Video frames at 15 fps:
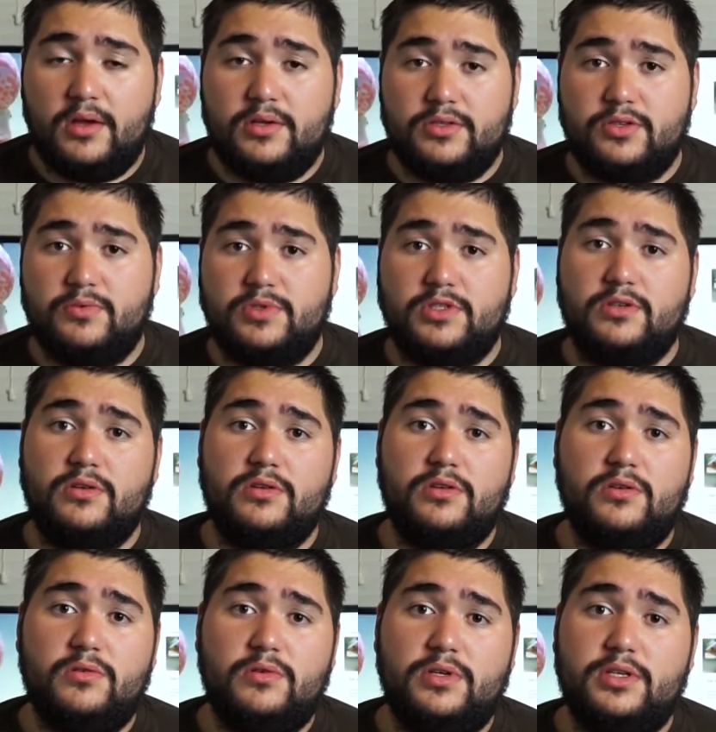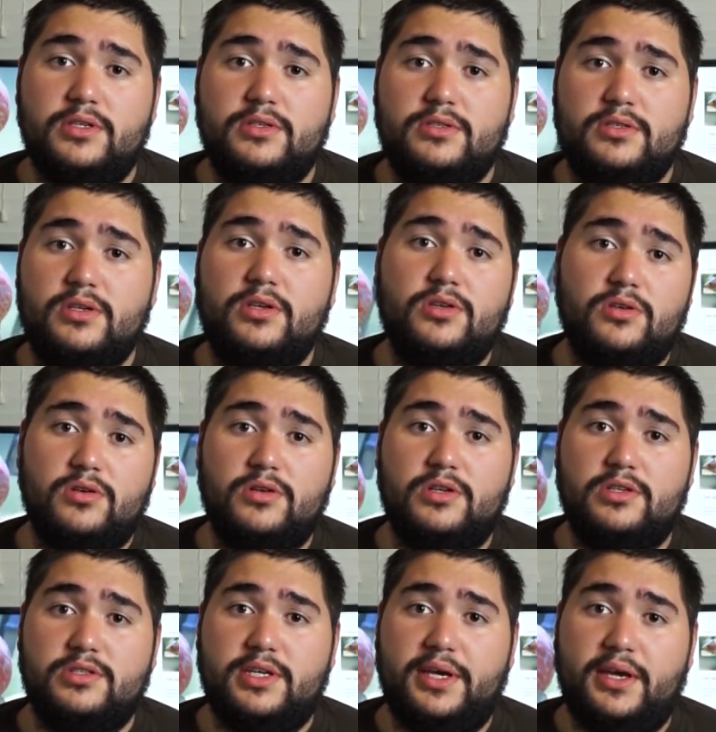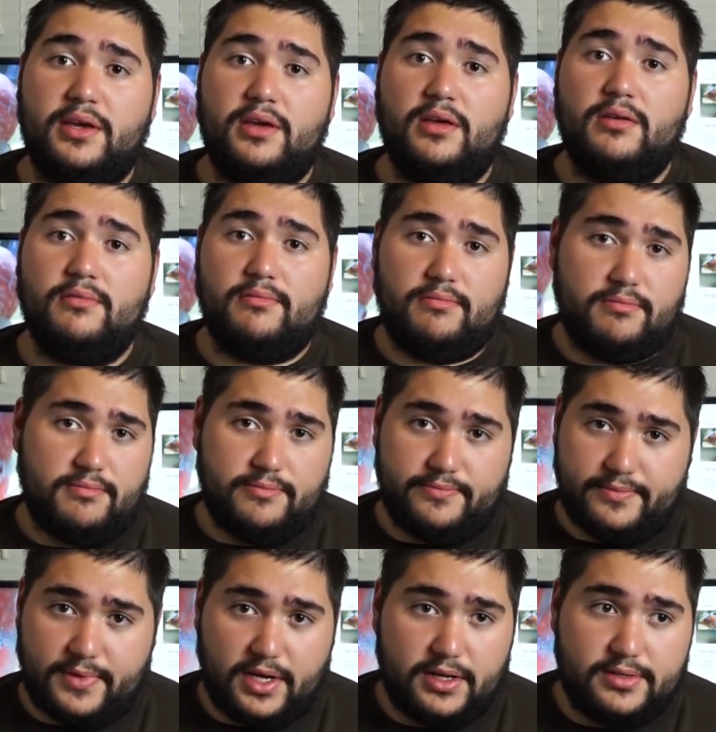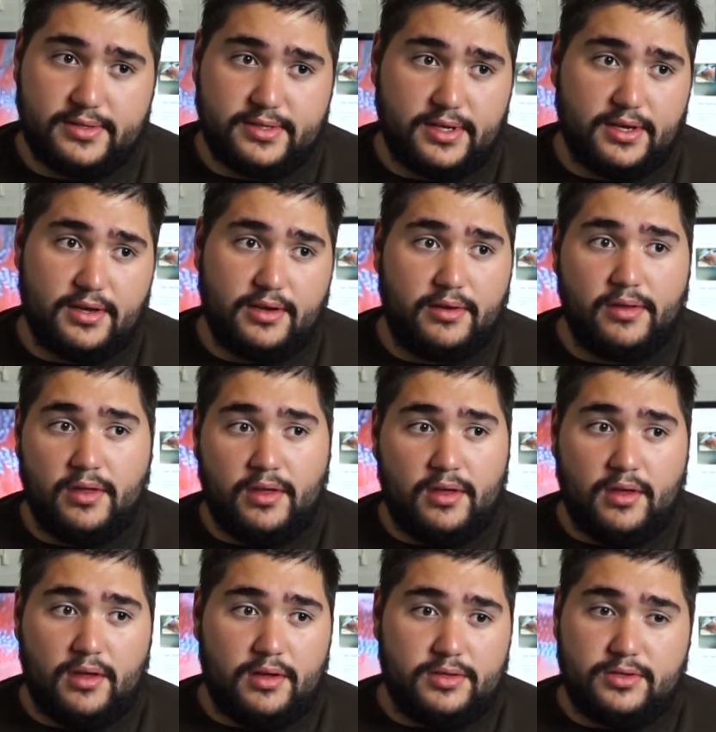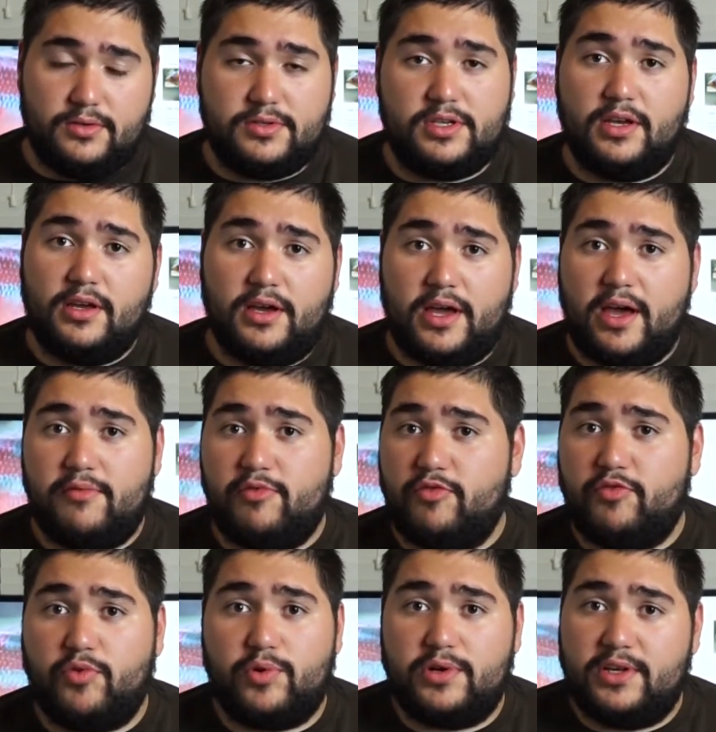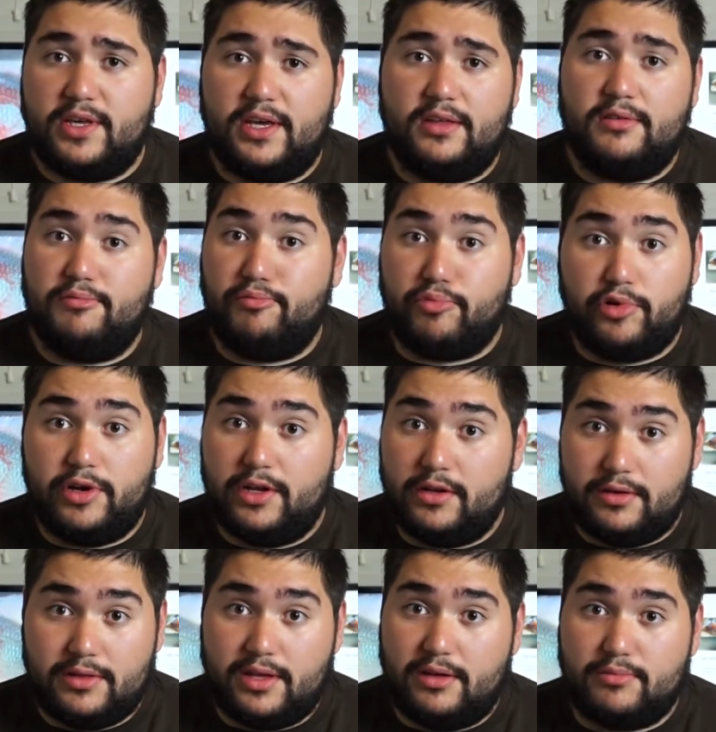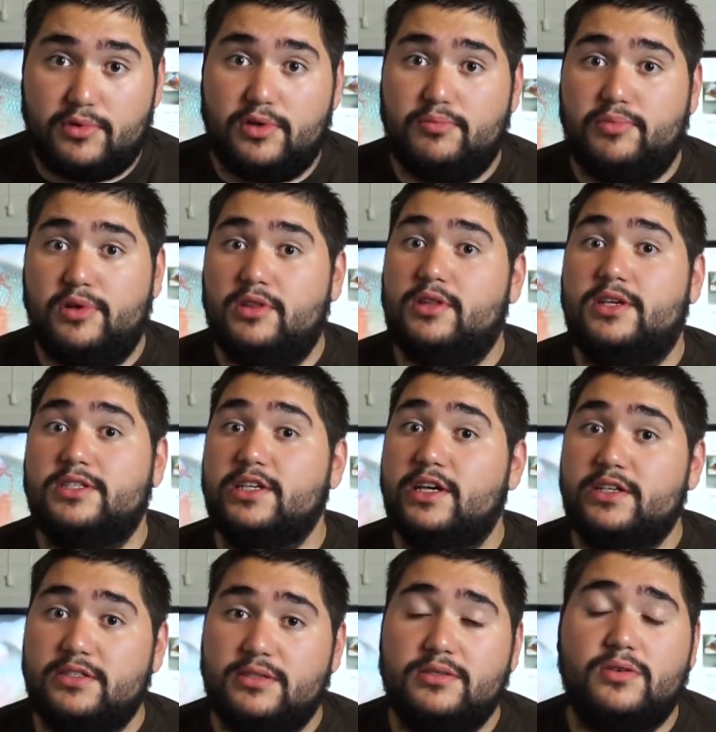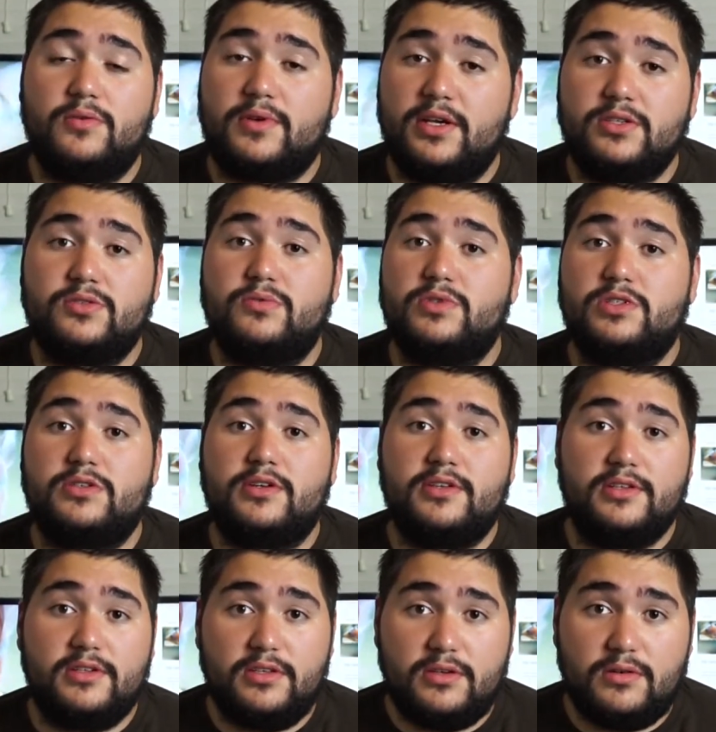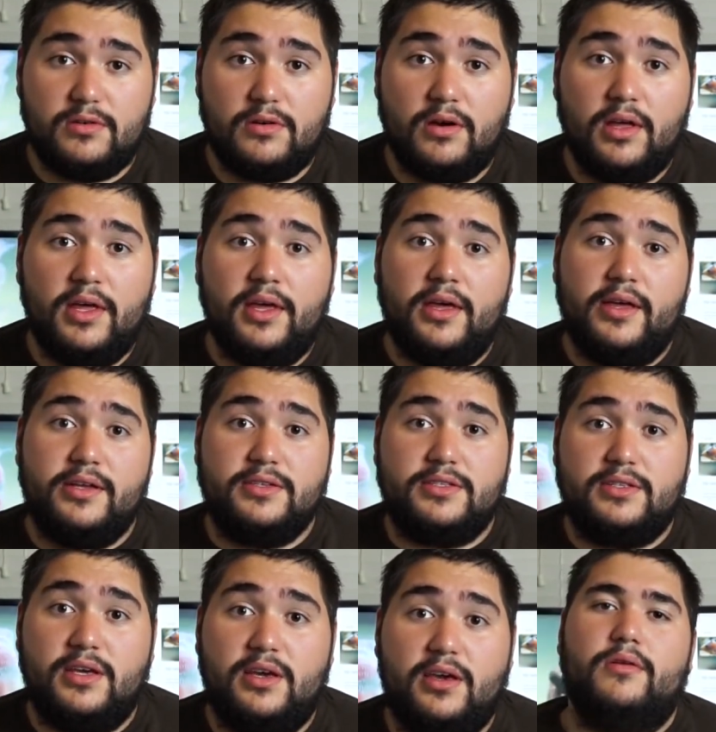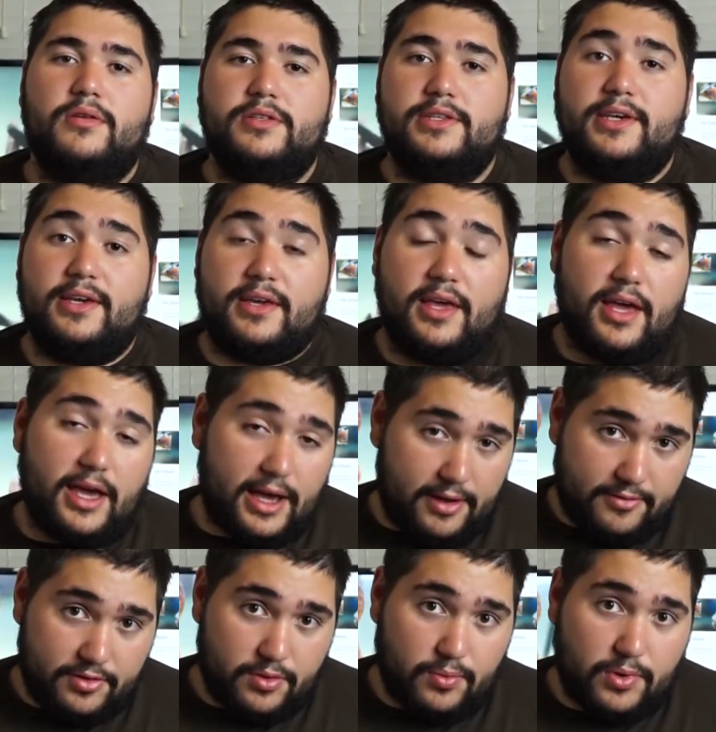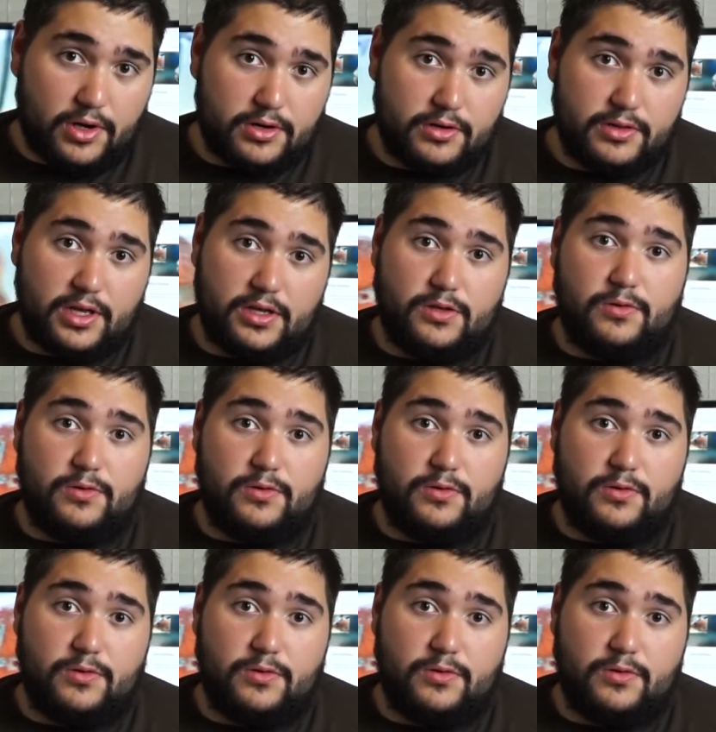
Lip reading: So what you're going to do is you're going to take, I'd say, so say I have a 40-gallon breeder that I'm going to put these eggs in. Okay, so what you're going to do is take half the water that